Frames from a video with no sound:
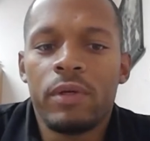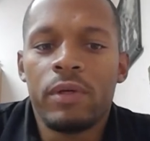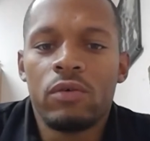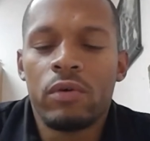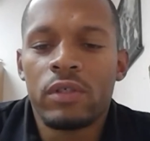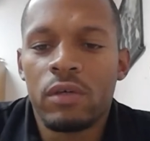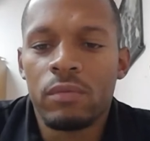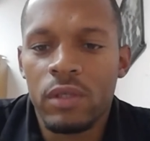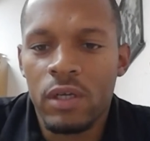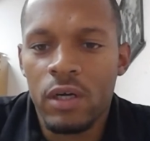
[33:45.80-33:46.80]
doing
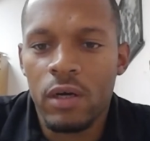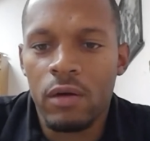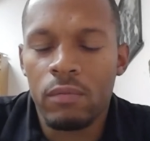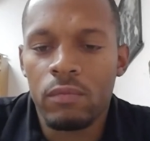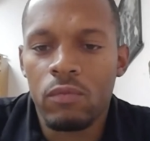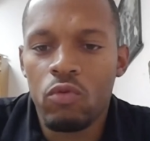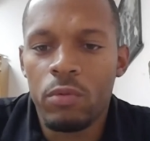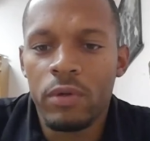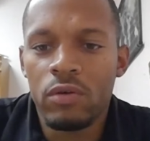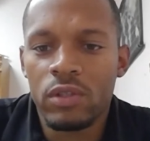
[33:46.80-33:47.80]
something. We'll be
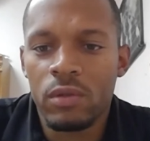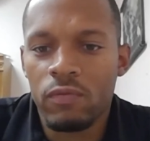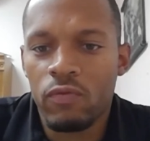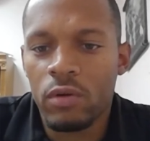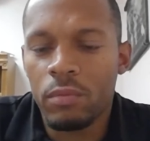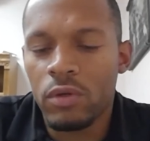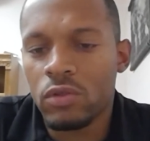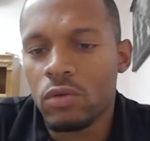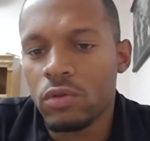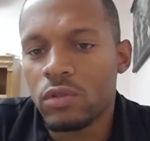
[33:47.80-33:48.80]
doing something for the middle
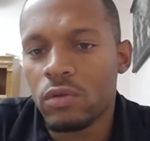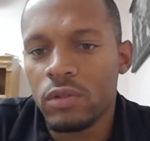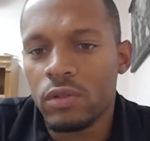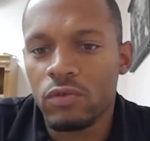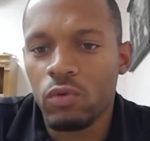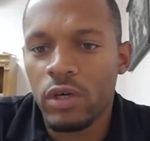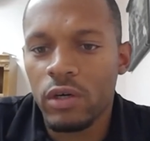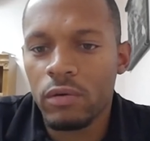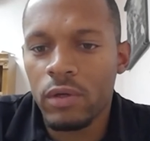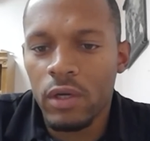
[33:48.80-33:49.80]
school students as
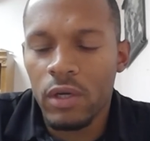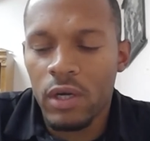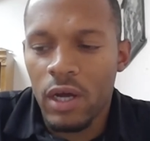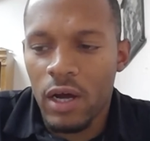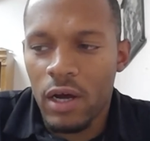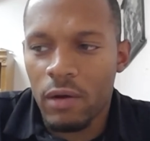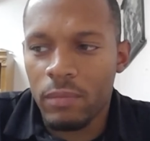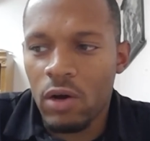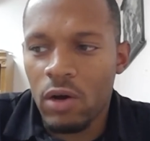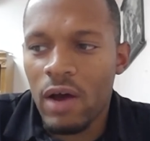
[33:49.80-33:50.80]
well.
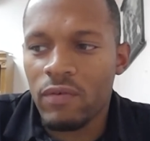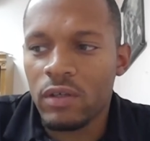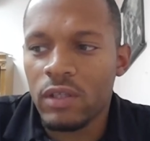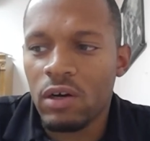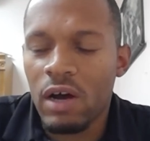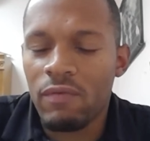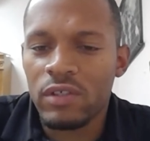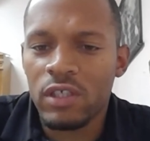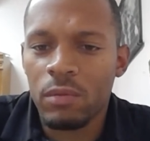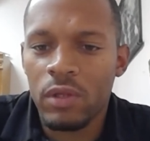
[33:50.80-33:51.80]
They'll have a
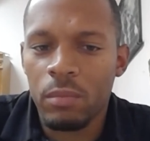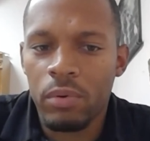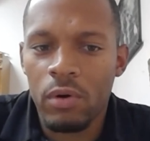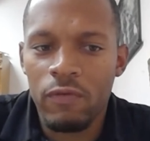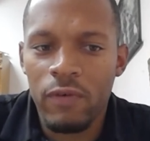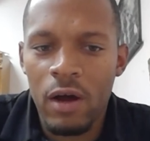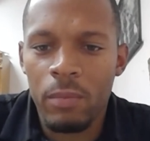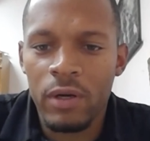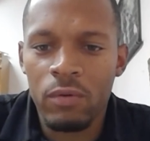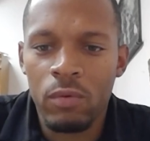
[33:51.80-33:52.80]
similar profile,
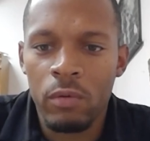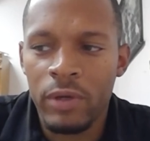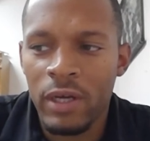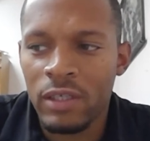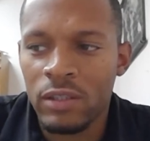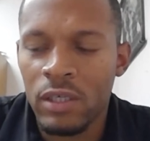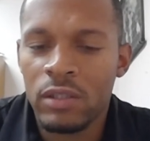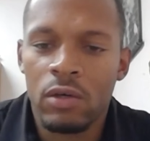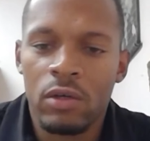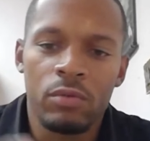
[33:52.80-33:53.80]
but it won't be as
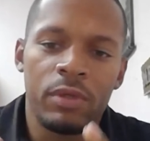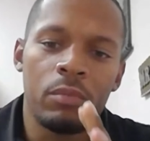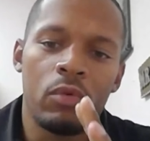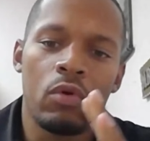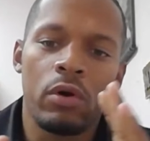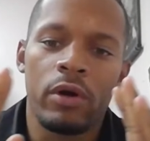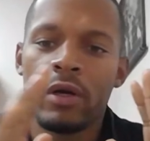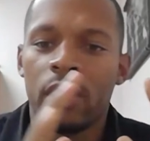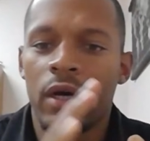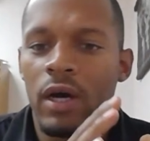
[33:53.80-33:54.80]
detailed. It'll be more.
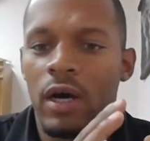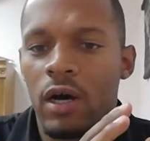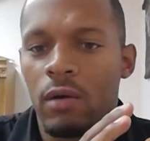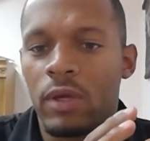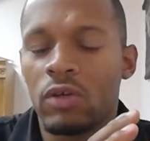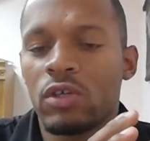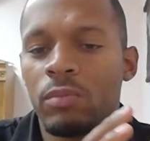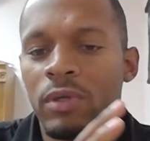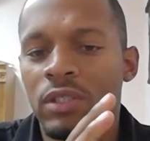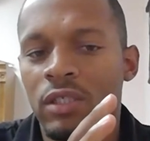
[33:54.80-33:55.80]
It'll still
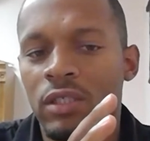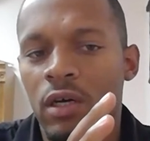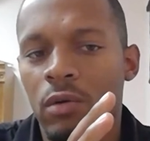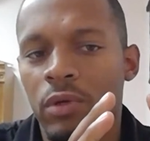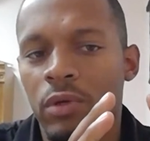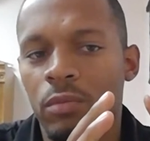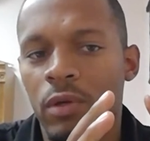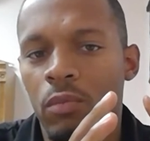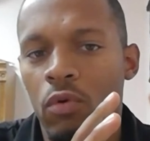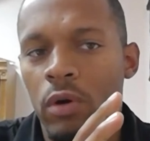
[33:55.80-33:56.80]
be detailed, but it'll be
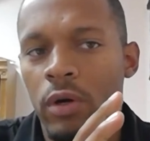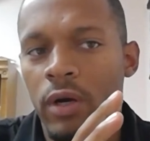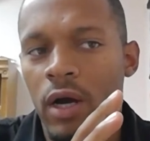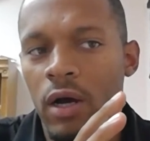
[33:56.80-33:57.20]
more.